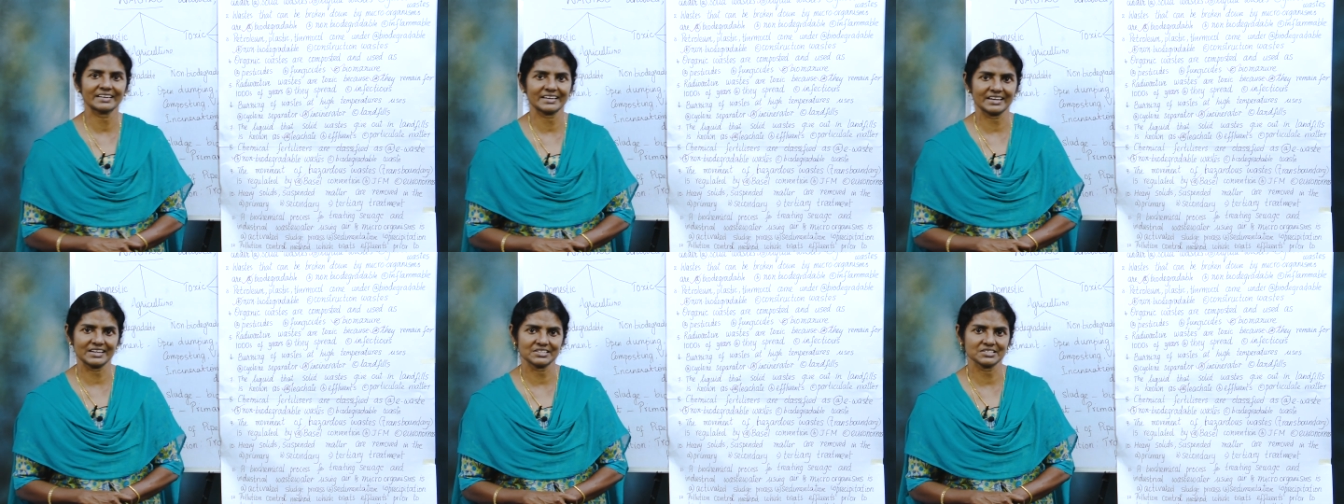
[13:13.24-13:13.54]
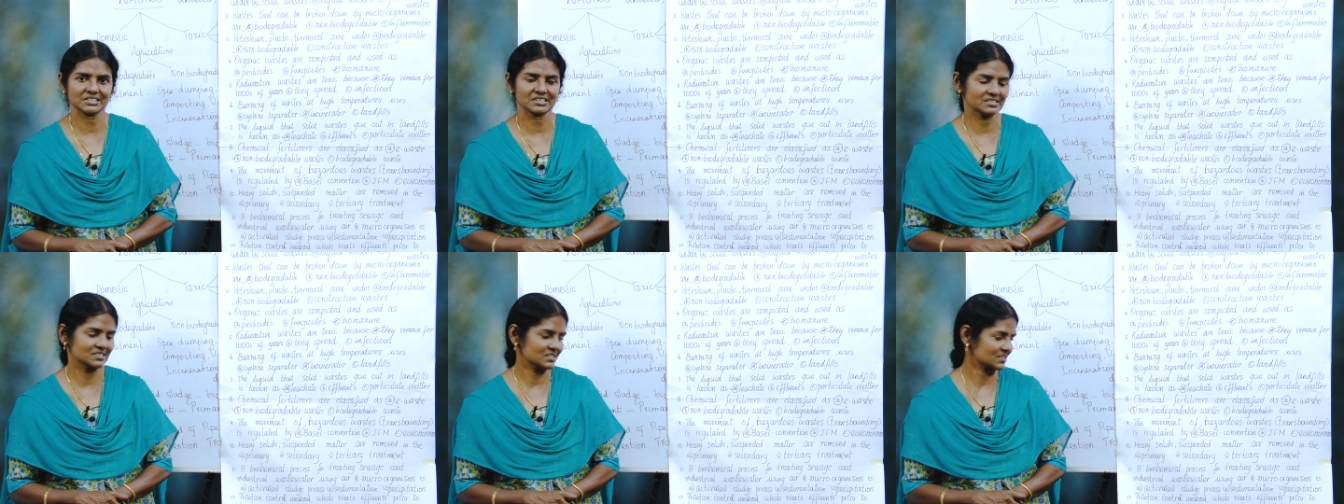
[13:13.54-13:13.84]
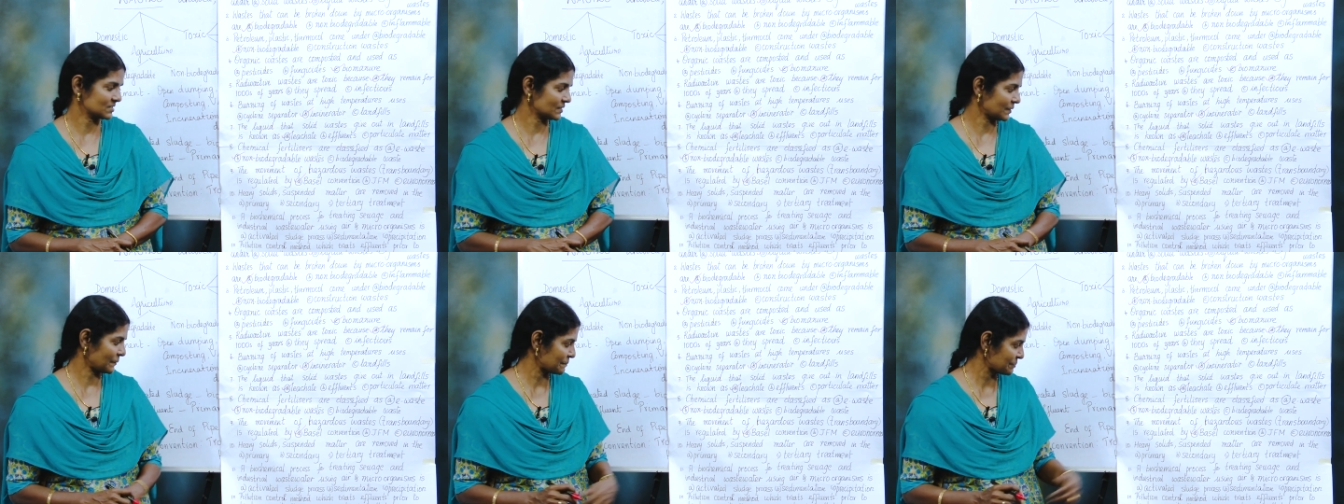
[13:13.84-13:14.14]
right
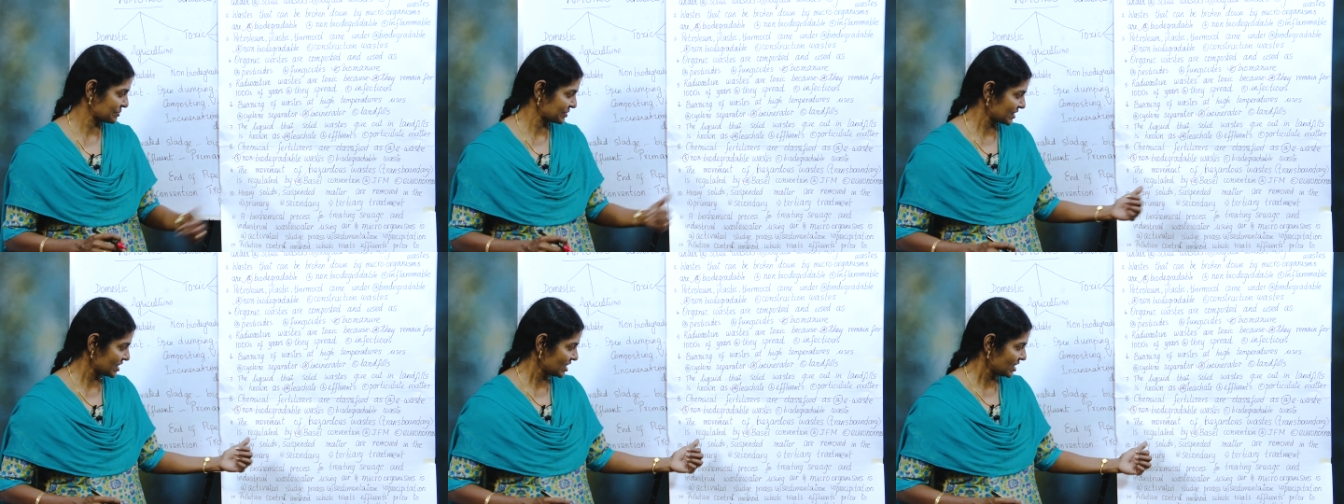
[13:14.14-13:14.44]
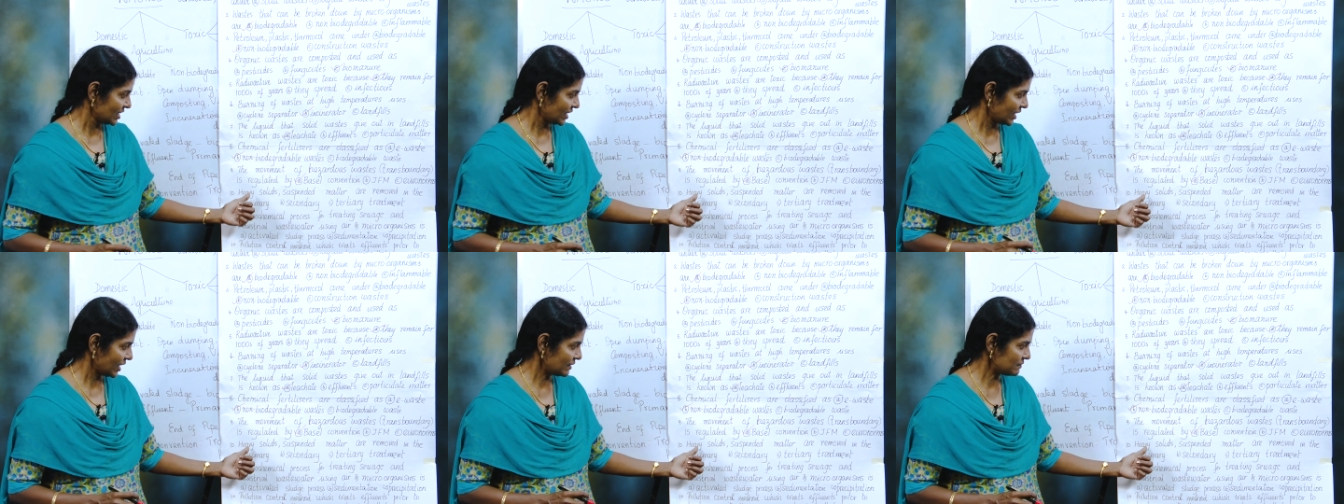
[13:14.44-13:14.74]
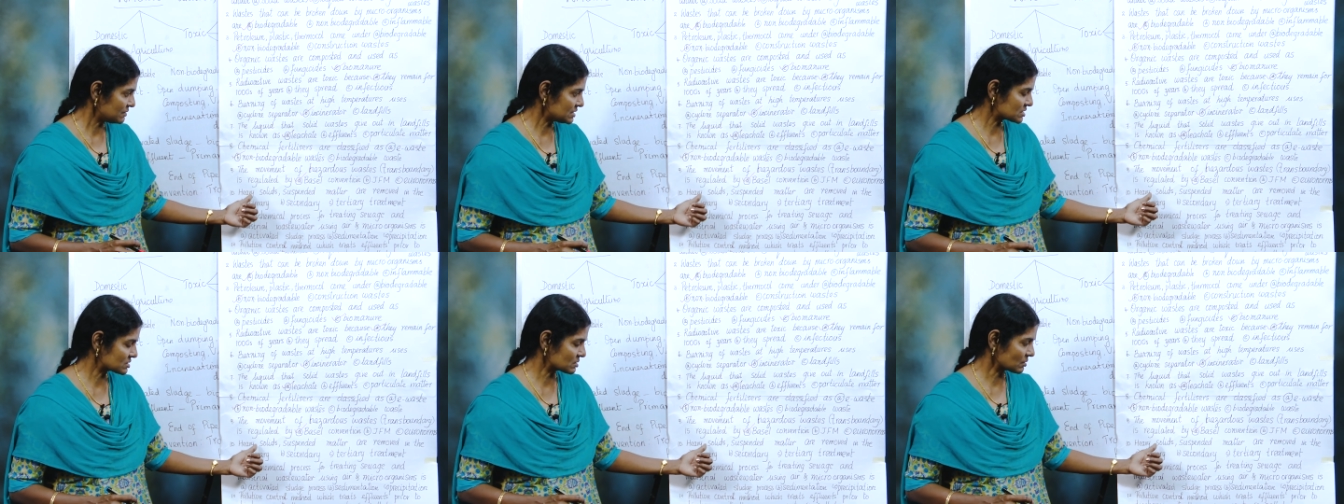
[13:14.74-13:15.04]
answer.
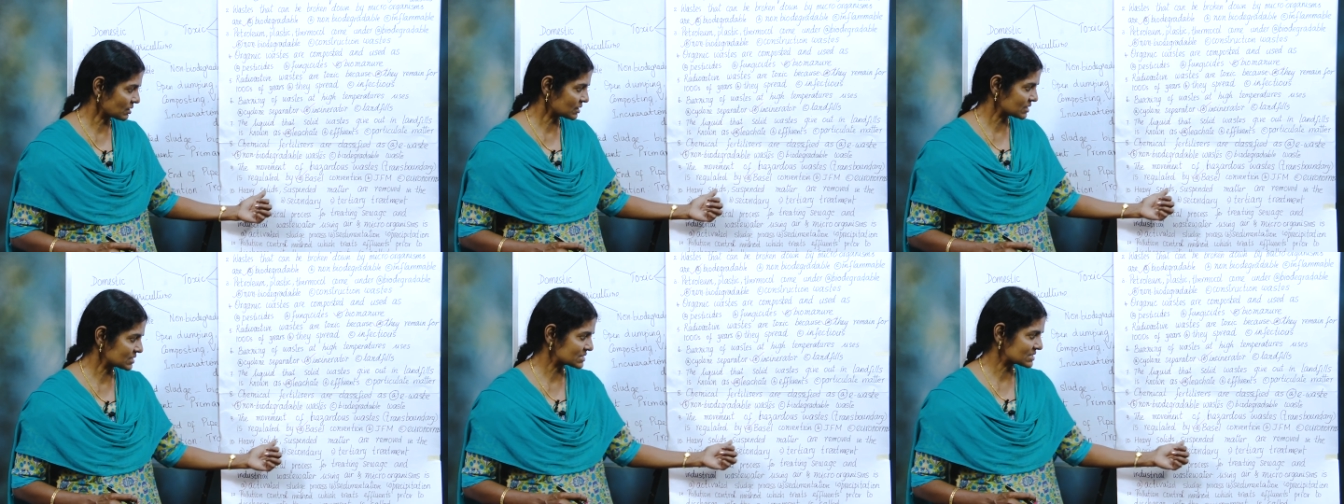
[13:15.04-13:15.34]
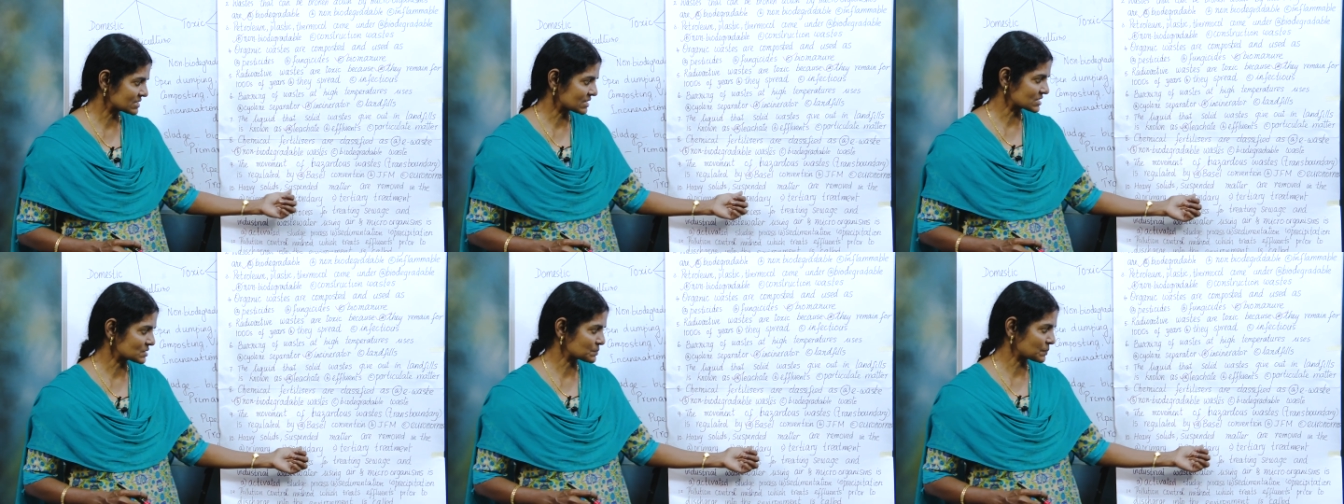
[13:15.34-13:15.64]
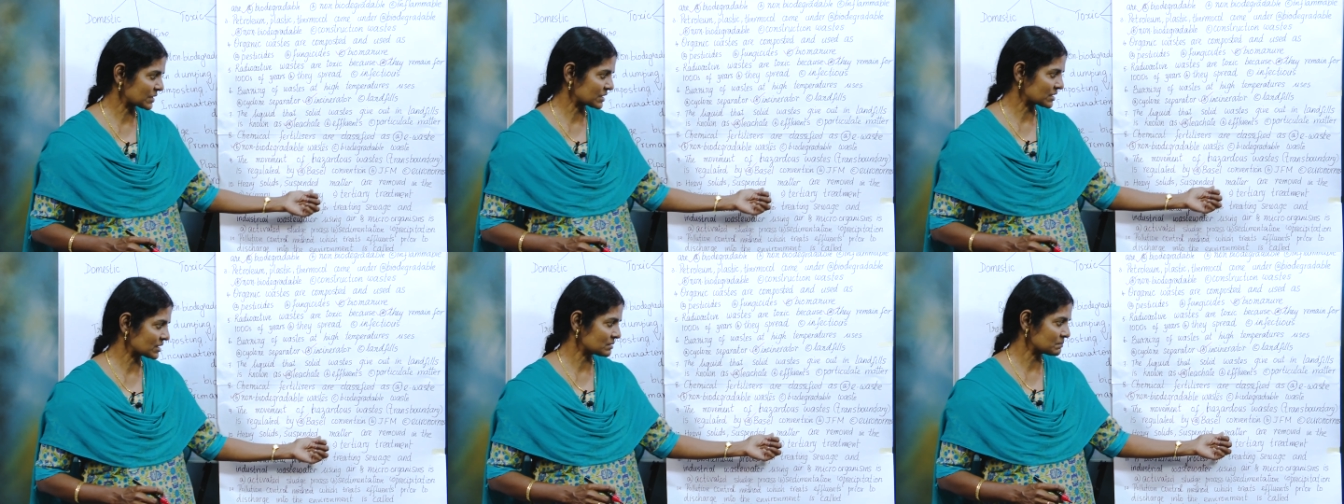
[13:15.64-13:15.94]
Heavy solid
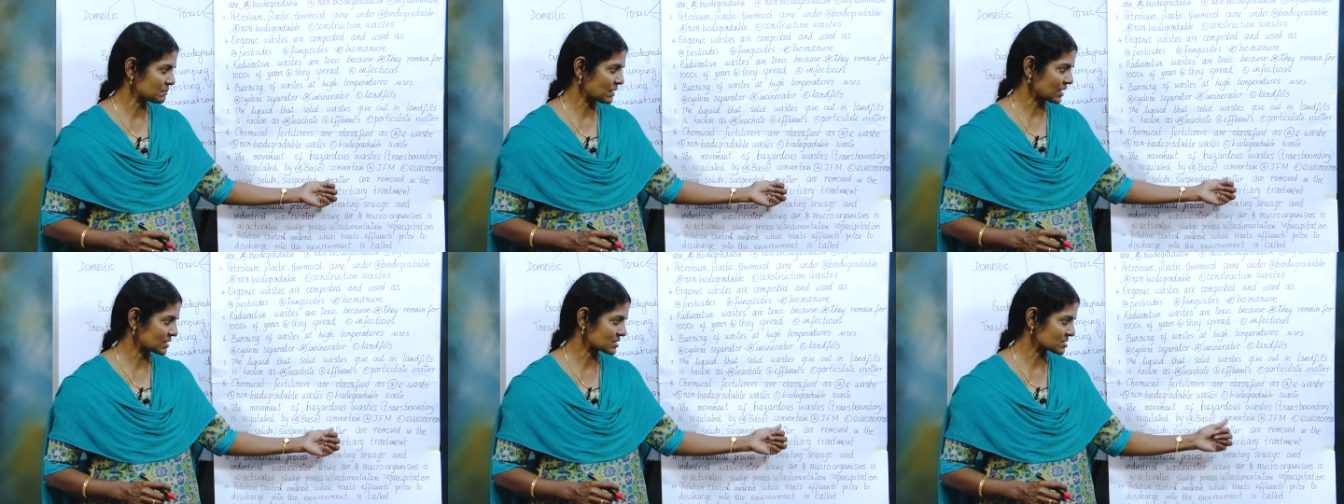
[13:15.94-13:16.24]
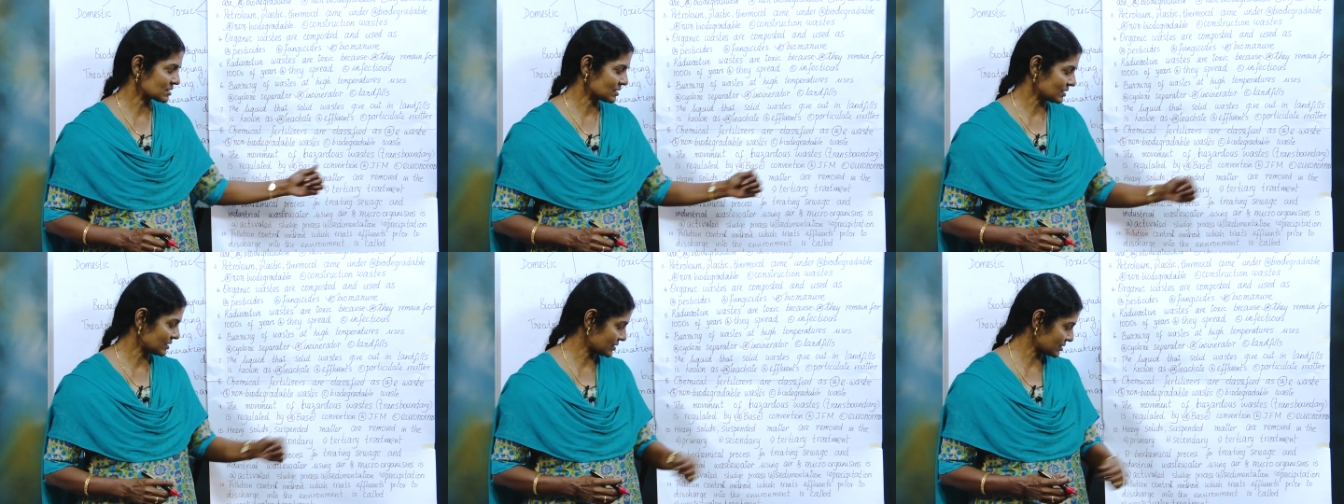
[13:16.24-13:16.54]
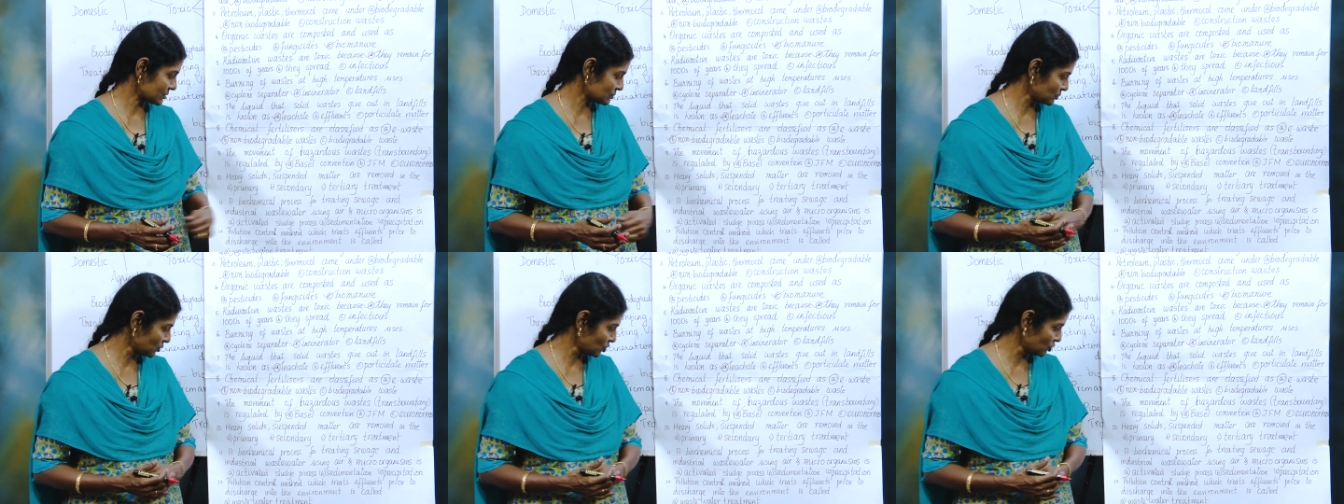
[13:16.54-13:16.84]
suspended matter are
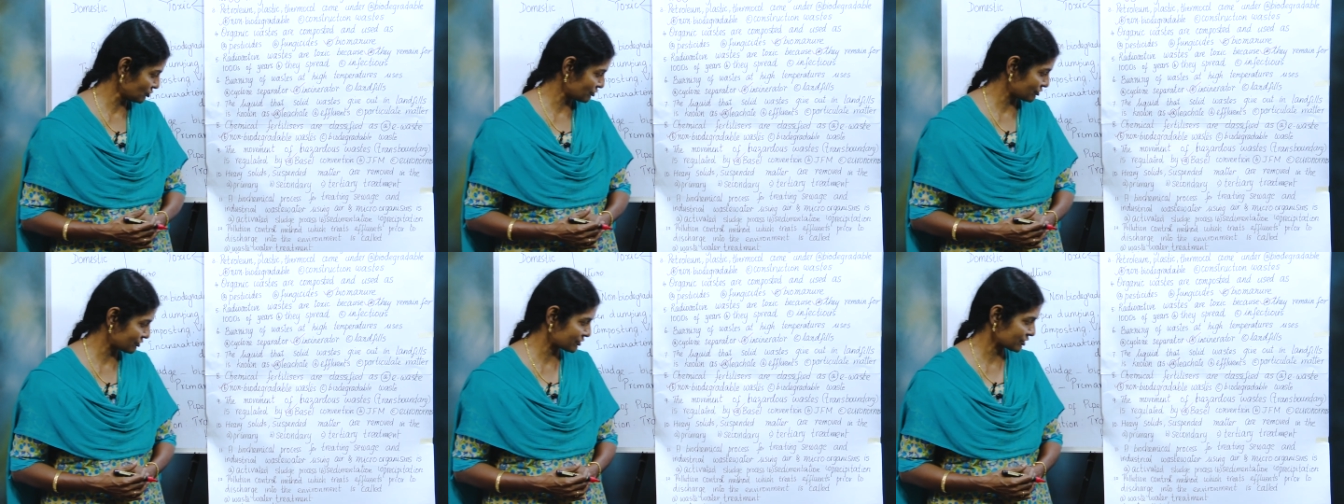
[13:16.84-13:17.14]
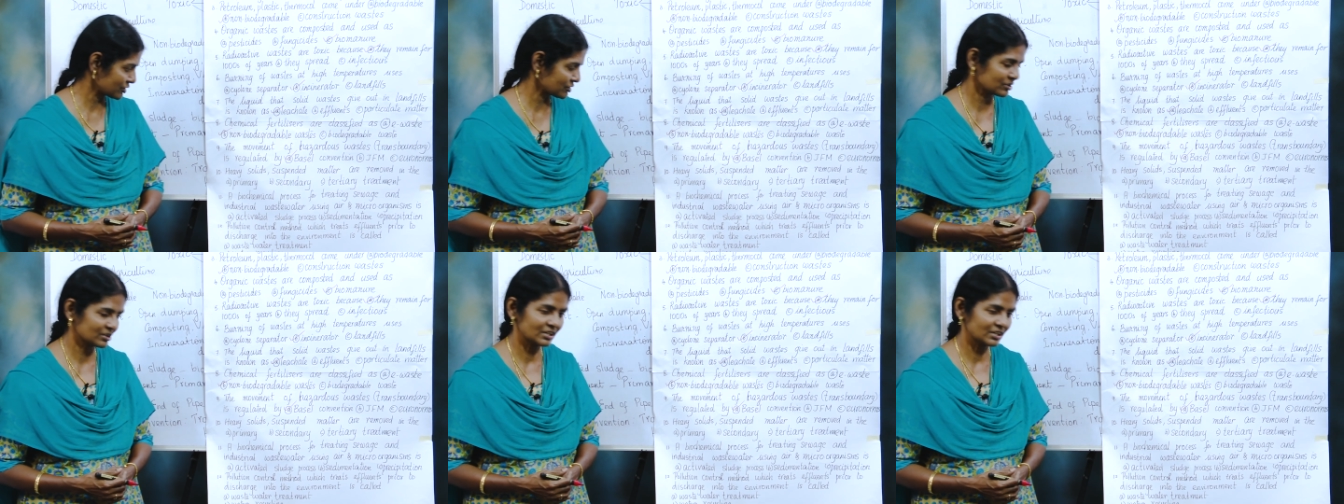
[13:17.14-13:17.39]
removed